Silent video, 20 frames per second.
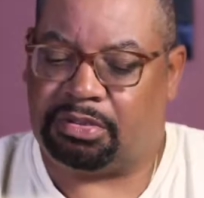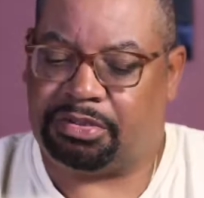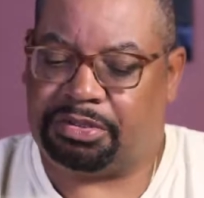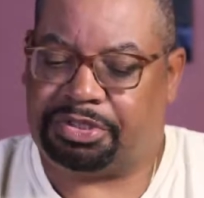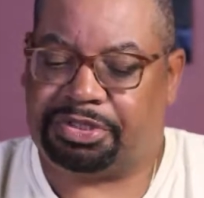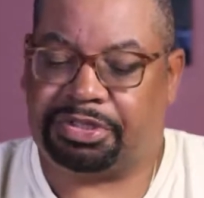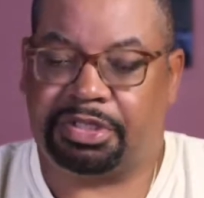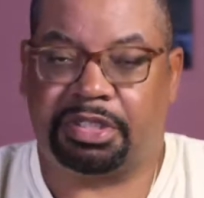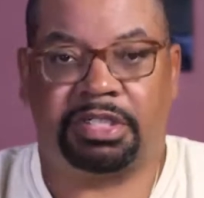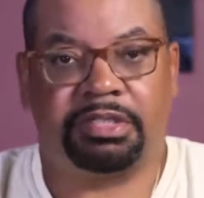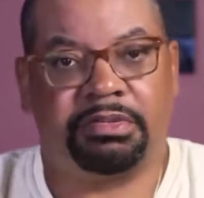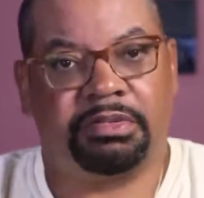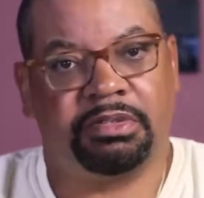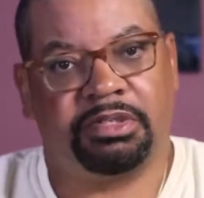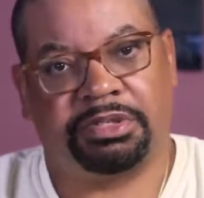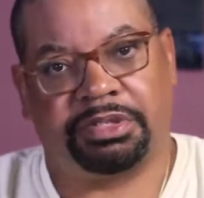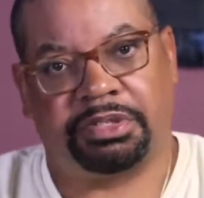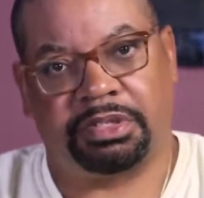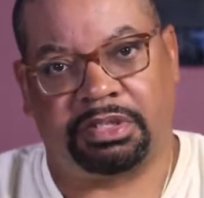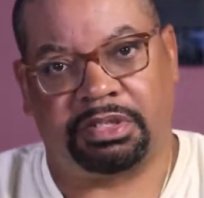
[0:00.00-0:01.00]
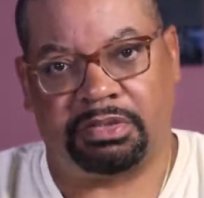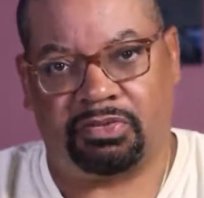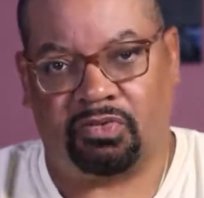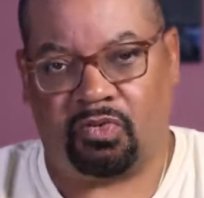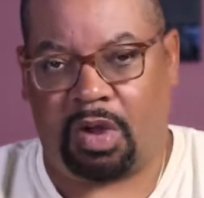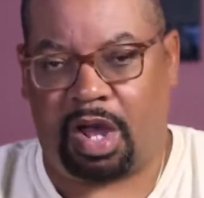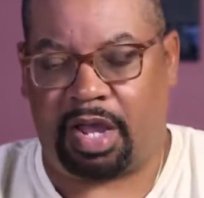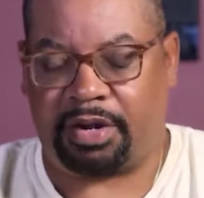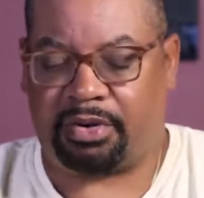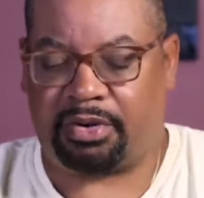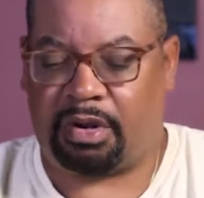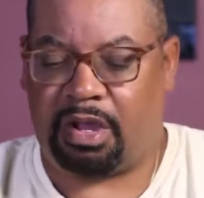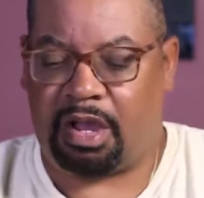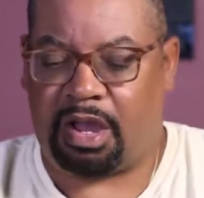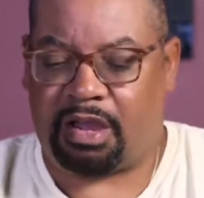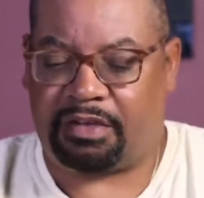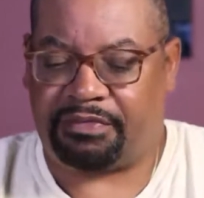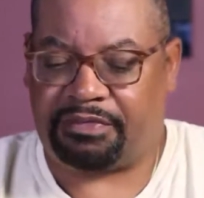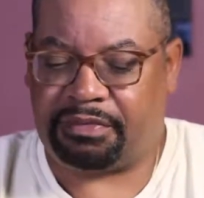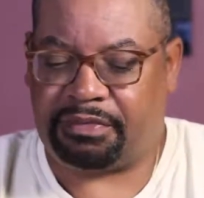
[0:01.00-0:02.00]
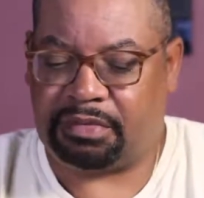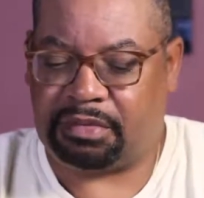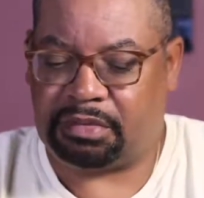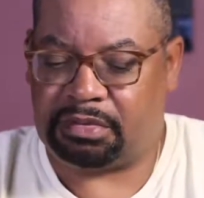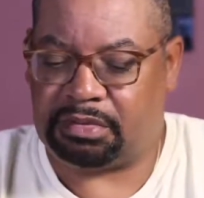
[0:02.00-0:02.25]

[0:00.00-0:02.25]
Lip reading: should it wander off.